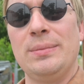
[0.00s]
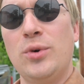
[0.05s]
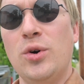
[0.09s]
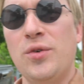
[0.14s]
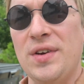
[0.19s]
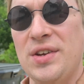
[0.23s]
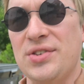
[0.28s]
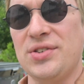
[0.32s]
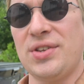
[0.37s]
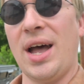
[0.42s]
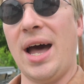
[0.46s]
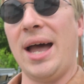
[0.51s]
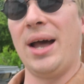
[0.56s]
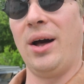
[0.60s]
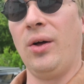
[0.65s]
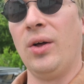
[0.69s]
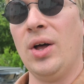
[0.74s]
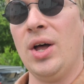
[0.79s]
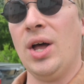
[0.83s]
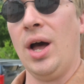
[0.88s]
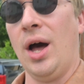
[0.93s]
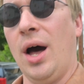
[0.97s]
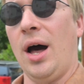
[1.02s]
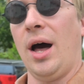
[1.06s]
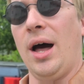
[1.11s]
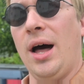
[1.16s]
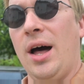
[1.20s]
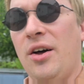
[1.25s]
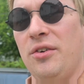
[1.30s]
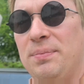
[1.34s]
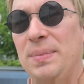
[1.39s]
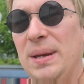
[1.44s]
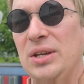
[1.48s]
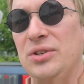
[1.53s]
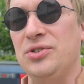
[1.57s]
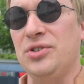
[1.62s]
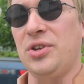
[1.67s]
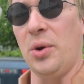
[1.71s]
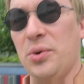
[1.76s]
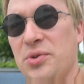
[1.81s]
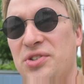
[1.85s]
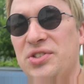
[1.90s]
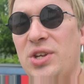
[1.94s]
movie style of being
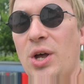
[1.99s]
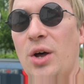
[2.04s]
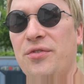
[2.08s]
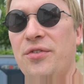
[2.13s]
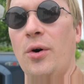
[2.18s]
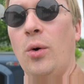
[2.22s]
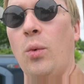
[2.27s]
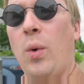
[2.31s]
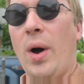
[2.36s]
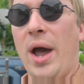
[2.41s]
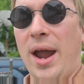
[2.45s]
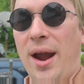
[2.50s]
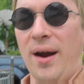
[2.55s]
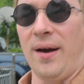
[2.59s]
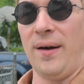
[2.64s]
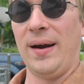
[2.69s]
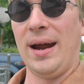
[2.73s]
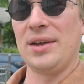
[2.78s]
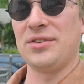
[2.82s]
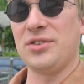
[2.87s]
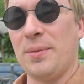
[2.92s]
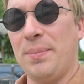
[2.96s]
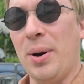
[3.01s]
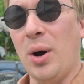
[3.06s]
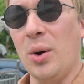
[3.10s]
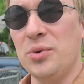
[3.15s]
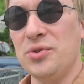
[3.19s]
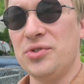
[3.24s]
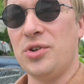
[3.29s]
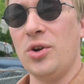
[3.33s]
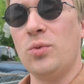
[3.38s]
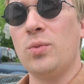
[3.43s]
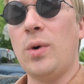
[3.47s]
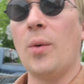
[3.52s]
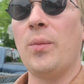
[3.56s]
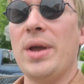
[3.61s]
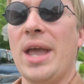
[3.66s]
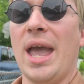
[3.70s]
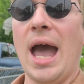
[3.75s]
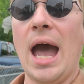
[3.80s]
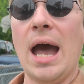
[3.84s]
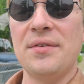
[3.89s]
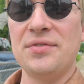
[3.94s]
so self-aware, as opposed to what
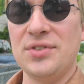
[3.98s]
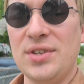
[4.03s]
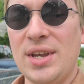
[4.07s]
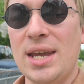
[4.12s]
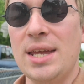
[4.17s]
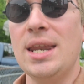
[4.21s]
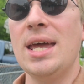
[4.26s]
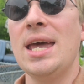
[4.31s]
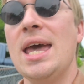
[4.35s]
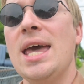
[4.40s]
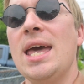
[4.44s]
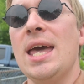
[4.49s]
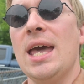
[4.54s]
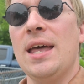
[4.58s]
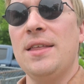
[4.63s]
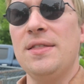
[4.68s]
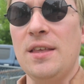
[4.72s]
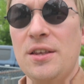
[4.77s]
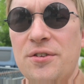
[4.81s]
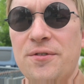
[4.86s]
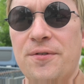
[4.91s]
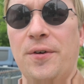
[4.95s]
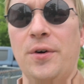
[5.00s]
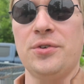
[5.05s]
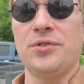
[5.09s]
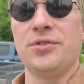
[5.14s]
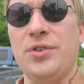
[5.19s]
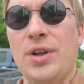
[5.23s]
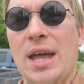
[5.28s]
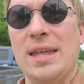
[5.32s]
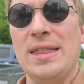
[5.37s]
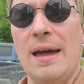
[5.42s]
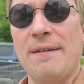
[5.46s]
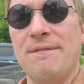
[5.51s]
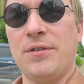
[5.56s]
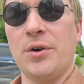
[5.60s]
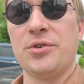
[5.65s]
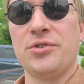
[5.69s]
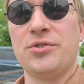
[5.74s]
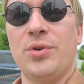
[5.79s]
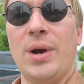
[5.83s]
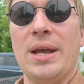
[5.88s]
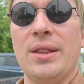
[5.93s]
we have seen in that
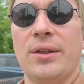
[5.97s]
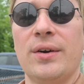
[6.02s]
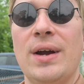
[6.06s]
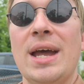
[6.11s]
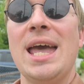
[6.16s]
first trailer